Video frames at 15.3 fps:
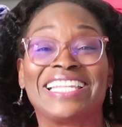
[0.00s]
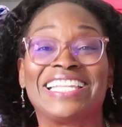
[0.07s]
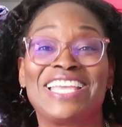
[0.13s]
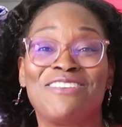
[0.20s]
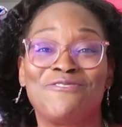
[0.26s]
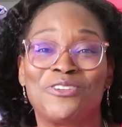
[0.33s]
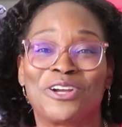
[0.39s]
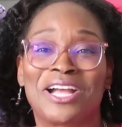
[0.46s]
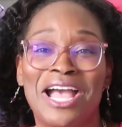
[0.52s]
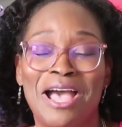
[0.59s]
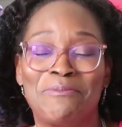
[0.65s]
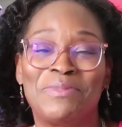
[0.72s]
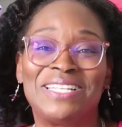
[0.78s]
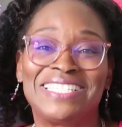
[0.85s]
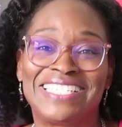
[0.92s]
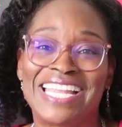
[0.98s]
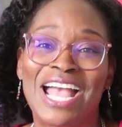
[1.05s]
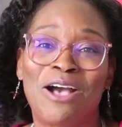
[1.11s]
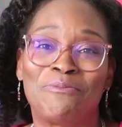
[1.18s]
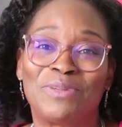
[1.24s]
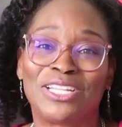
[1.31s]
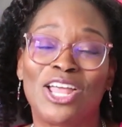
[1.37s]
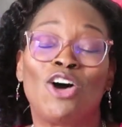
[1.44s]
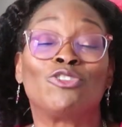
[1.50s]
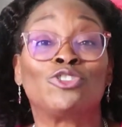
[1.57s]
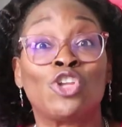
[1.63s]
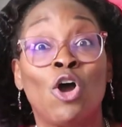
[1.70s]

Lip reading: Leave your comments down below.